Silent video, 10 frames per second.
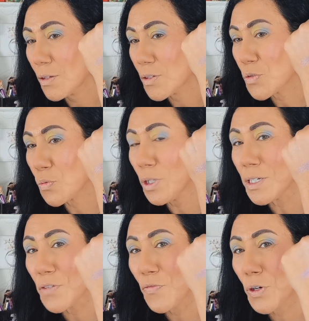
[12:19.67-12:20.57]
It's
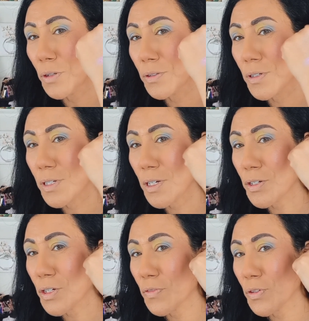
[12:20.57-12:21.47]
really difficult to see
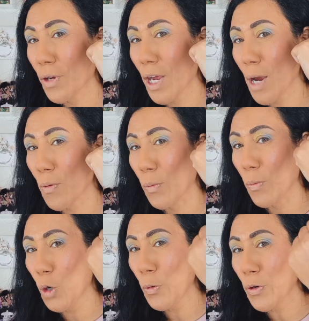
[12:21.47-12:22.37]
shifts on camera.
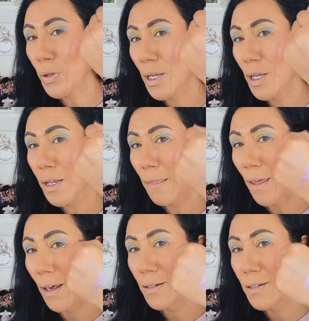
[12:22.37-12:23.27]
I hope you're getting
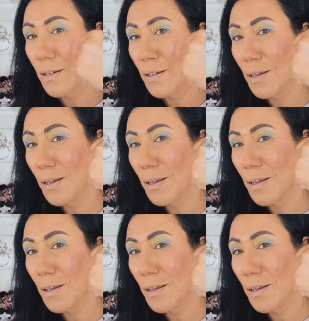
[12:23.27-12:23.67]
that.